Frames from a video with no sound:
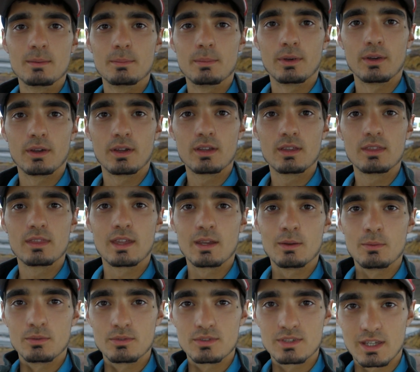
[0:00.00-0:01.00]
but they
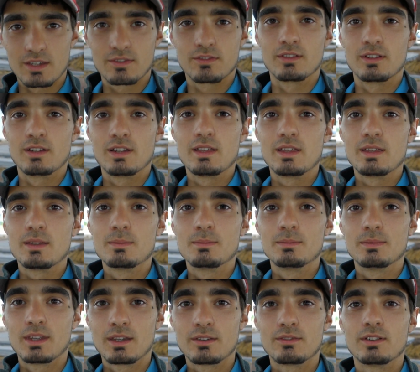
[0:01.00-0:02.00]
will definitely
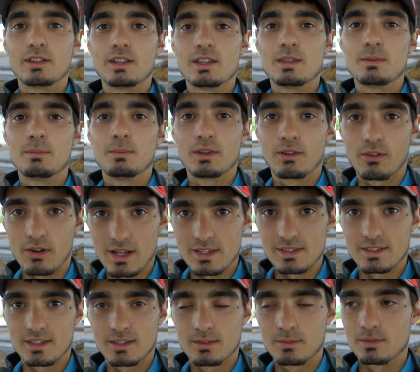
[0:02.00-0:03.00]
be grazing,